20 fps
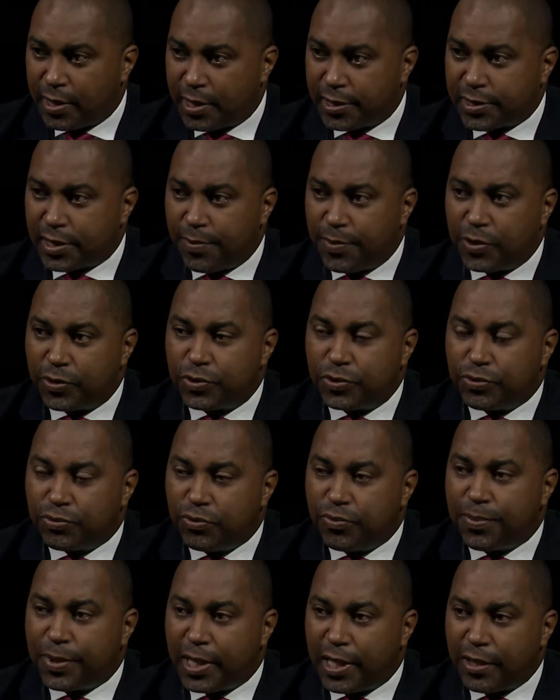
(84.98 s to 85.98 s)
That's about
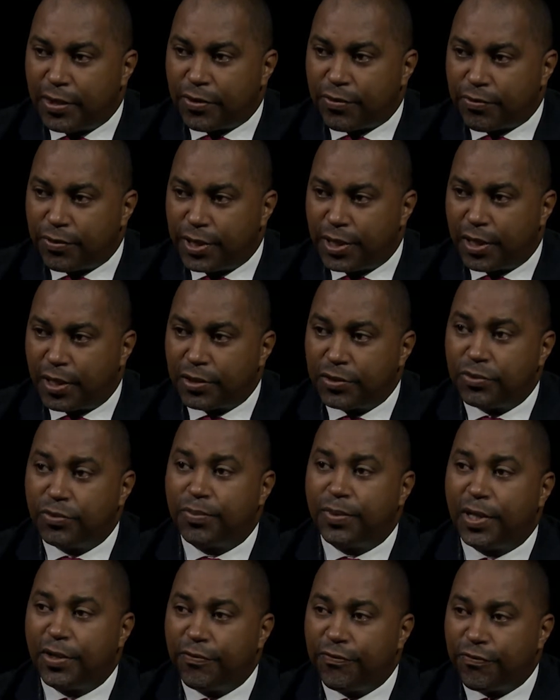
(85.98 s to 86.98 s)
2.3 or
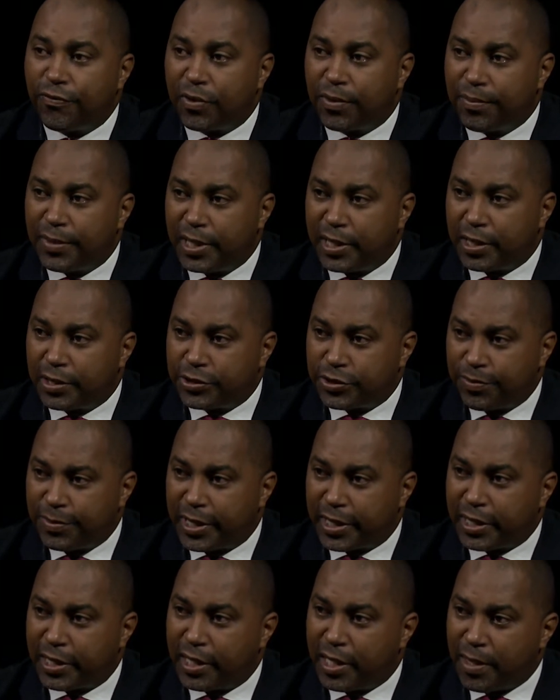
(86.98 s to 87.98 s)
2.4 million
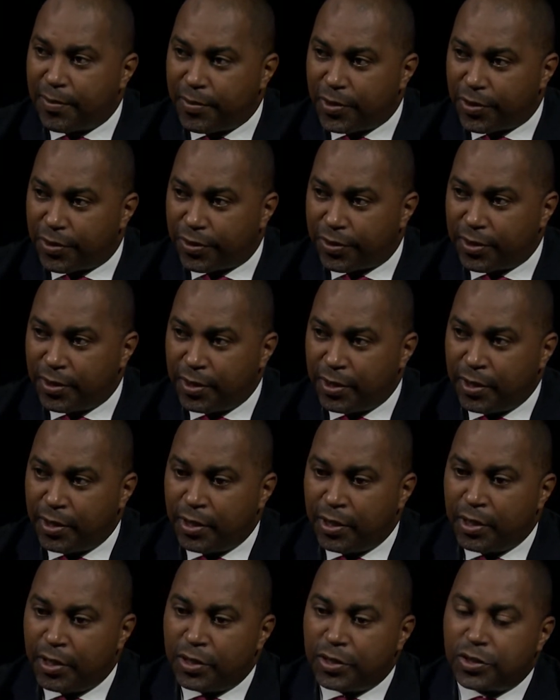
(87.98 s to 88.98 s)
Jamaican a month
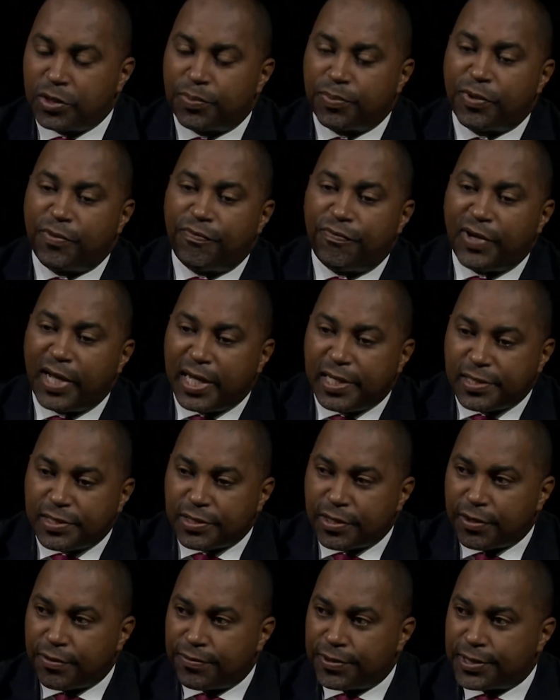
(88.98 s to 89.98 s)
to provide
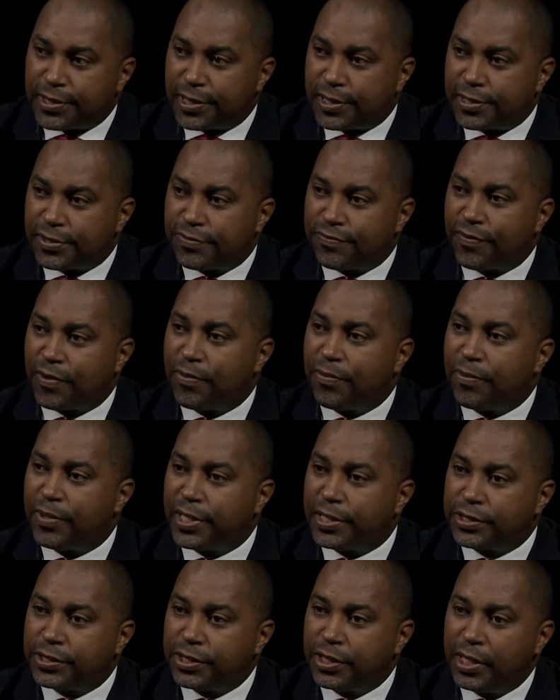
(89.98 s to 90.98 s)
services for
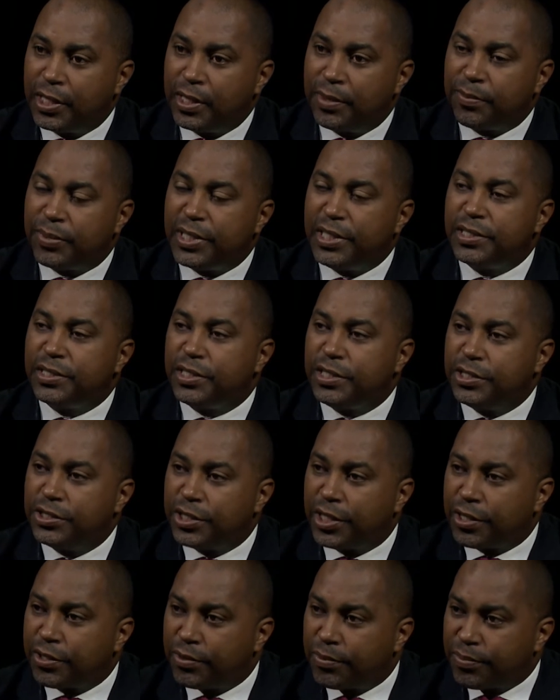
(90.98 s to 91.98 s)
which
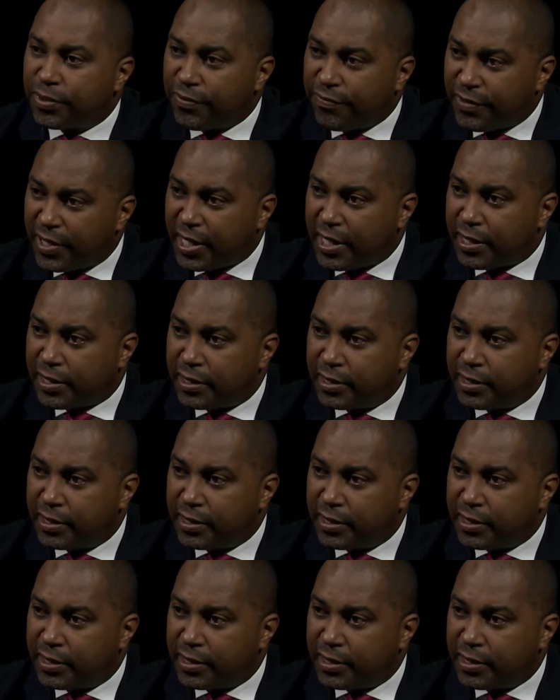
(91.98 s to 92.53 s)
PCJ could provide.